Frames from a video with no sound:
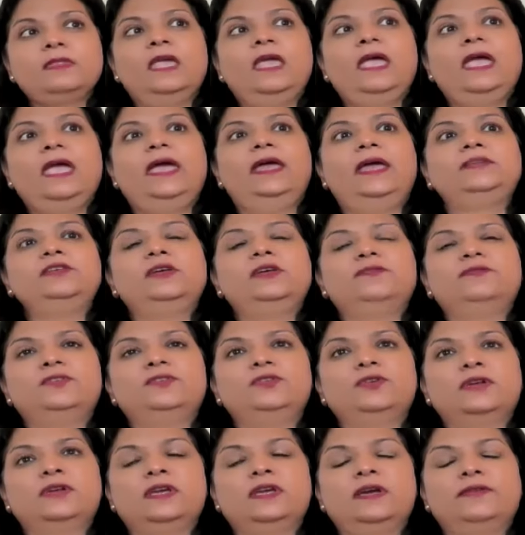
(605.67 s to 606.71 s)
and you
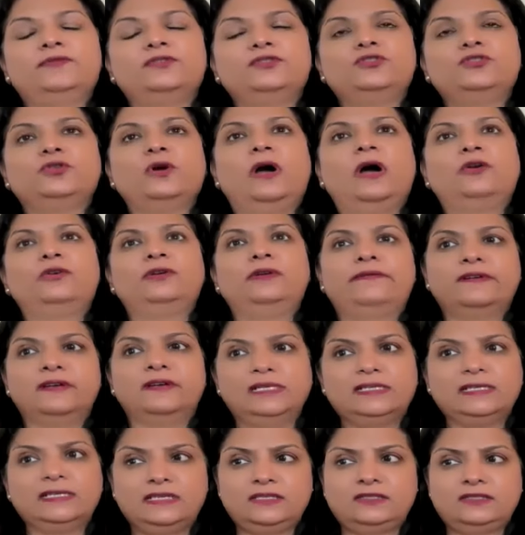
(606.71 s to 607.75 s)
have to show how
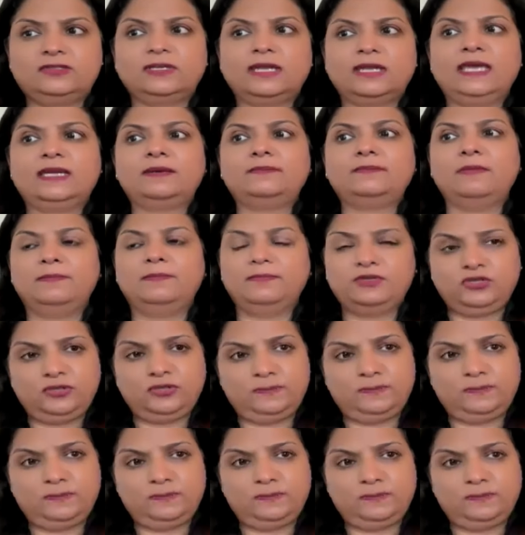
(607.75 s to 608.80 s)
difficult it is to get
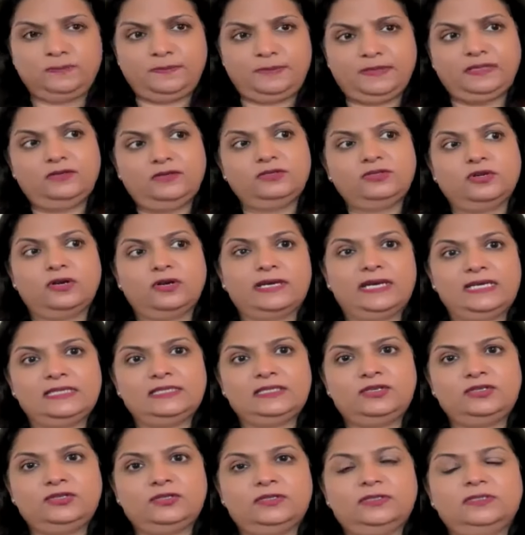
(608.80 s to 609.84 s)
membership in those
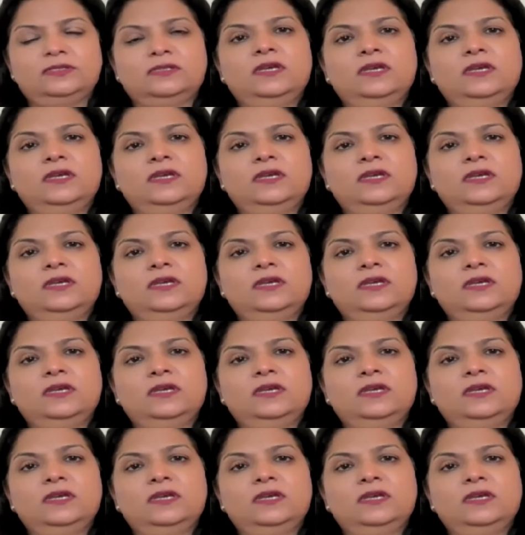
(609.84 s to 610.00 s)
organizations.